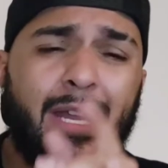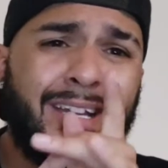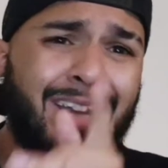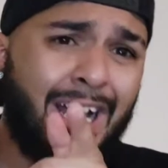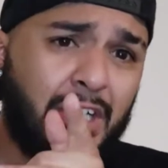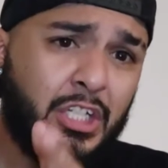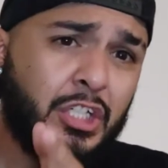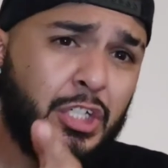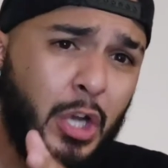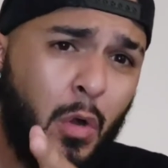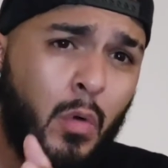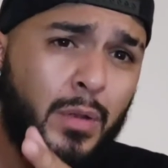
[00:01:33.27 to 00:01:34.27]
day not to
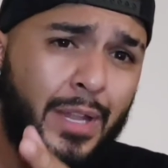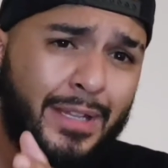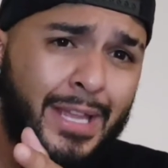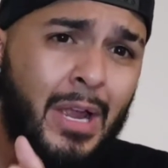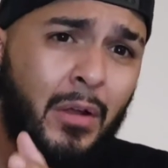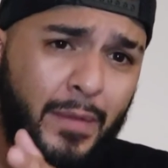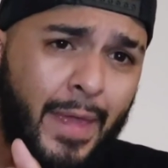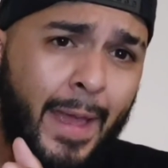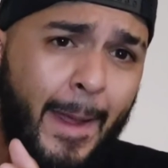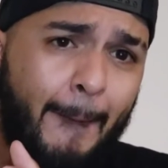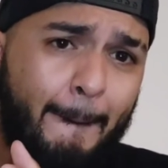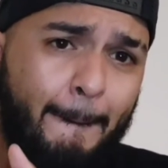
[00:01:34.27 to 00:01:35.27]
show that they are
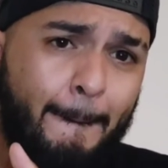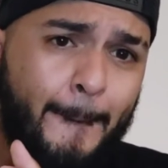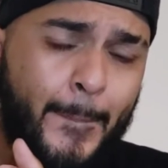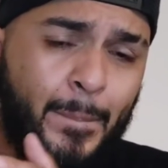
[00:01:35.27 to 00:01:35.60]
that.